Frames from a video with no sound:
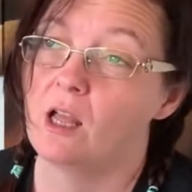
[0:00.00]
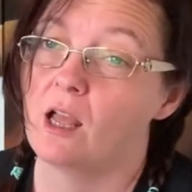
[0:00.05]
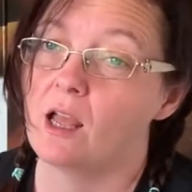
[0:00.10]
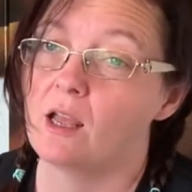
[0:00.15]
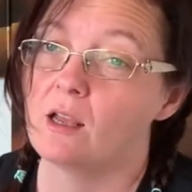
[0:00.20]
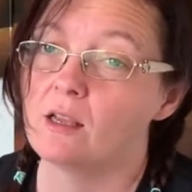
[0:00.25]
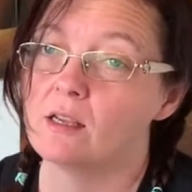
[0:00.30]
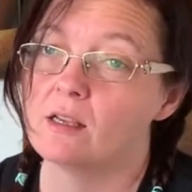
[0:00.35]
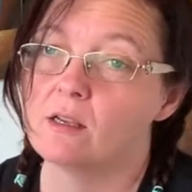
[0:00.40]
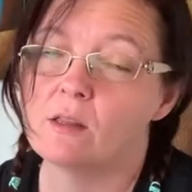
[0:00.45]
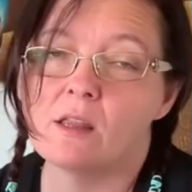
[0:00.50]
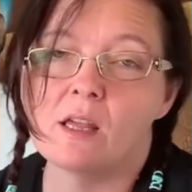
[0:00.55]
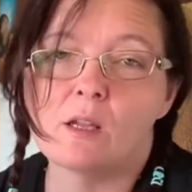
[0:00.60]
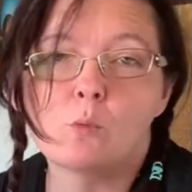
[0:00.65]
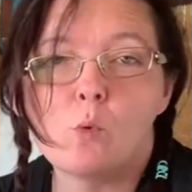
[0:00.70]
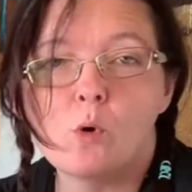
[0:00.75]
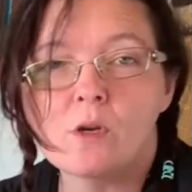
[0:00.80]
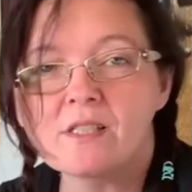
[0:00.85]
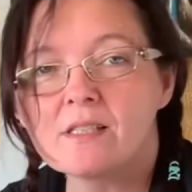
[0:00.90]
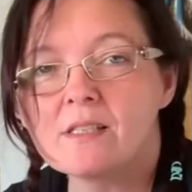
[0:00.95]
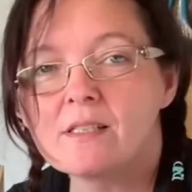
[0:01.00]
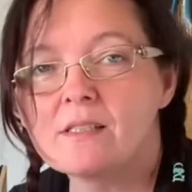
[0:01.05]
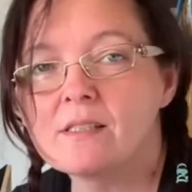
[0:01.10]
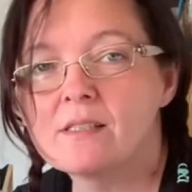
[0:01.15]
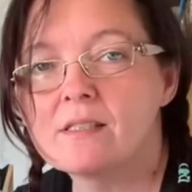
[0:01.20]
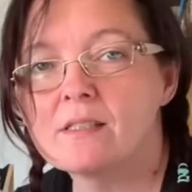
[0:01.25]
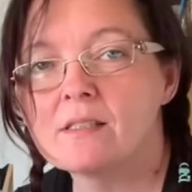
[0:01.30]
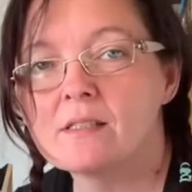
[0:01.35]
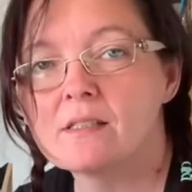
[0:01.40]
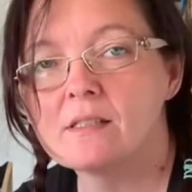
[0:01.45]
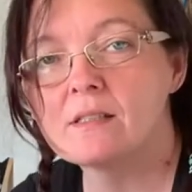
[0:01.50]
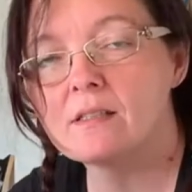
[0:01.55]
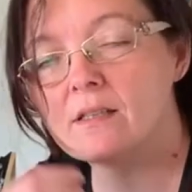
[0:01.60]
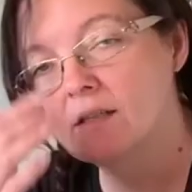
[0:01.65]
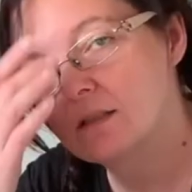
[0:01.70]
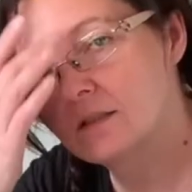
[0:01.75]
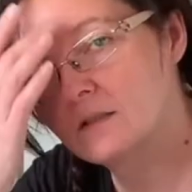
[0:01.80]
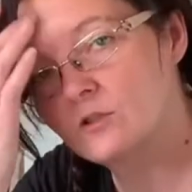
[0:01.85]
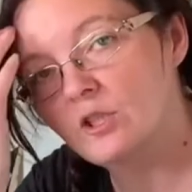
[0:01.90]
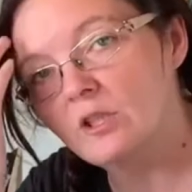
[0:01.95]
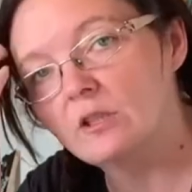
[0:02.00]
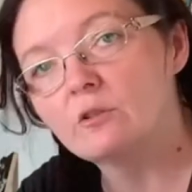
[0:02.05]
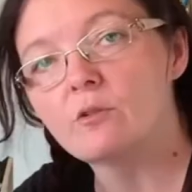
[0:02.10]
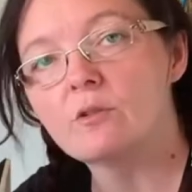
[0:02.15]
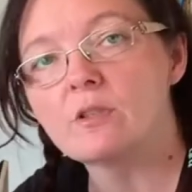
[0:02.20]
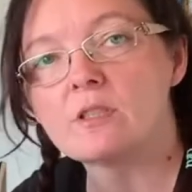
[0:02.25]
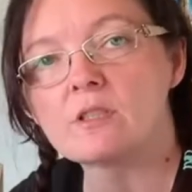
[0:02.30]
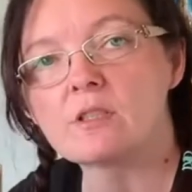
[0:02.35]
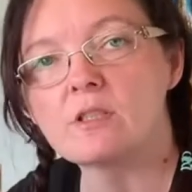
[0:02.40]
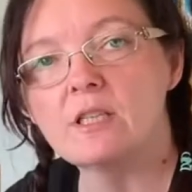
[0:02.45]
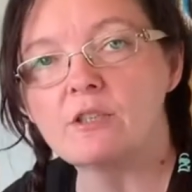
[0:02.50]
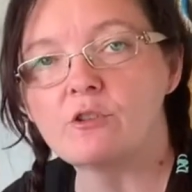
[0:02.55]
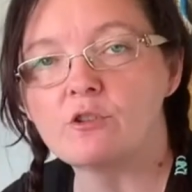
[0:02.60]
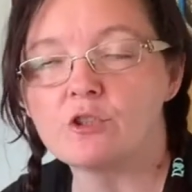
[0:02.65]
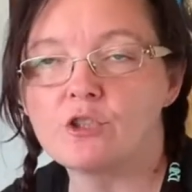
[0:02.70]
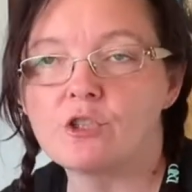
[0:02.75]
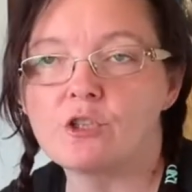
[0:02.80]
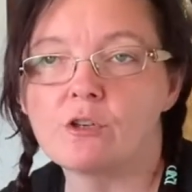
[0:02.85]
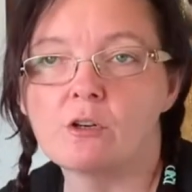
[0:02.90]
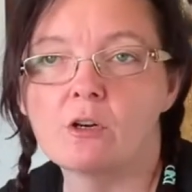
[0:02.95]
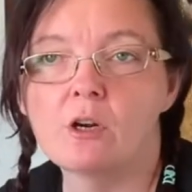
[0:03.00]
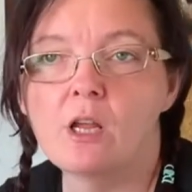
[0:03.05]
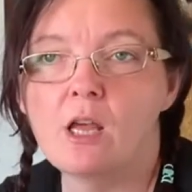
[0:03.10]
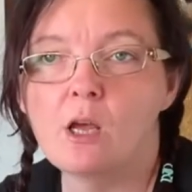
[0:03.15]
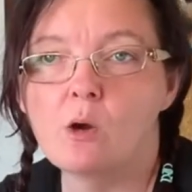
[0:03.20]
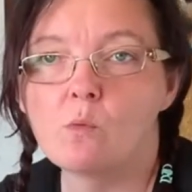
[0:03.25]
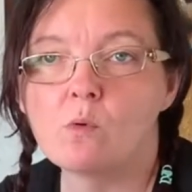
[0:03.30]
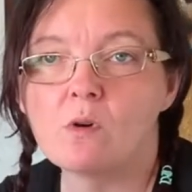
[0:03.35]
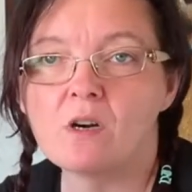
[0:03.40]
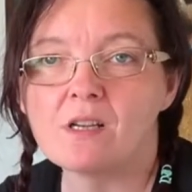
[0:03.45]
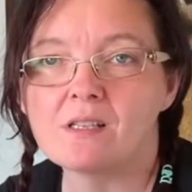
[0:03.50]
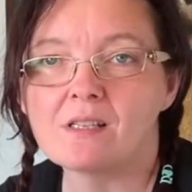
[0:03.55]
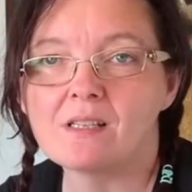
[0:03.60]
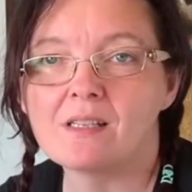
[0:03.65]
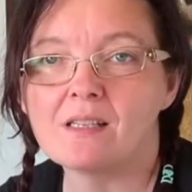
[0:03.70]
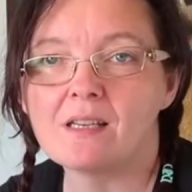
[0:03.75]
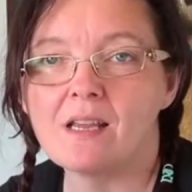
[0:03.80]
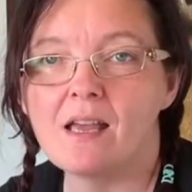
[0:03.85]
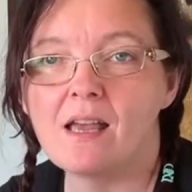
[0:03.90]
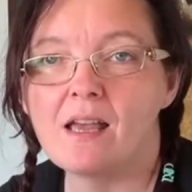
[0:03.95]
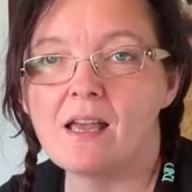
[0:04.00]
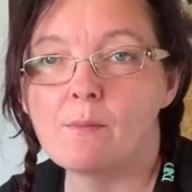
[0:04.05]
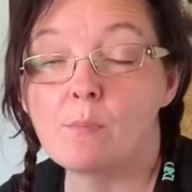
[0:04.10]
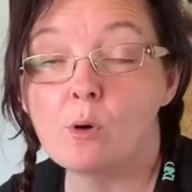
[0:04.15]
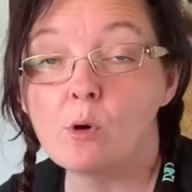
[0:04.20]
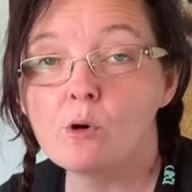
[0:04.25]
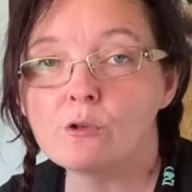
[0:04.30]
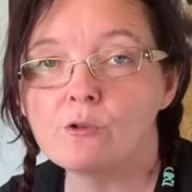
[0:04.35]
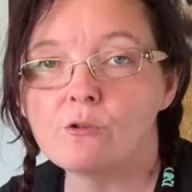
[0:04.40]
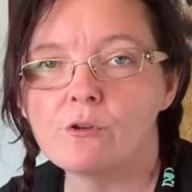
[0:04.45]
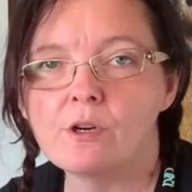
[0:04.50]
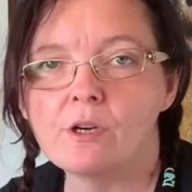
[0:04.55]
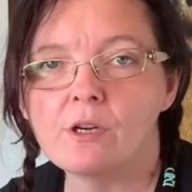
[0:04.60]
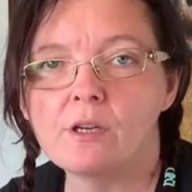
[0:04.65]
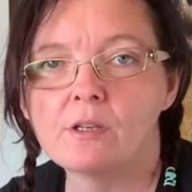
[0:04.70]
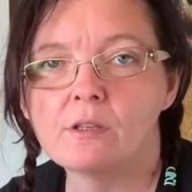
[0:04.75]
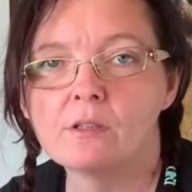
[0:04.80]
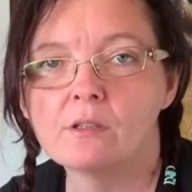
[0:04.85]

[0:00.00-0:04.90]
that wasn't children's literature was poetry.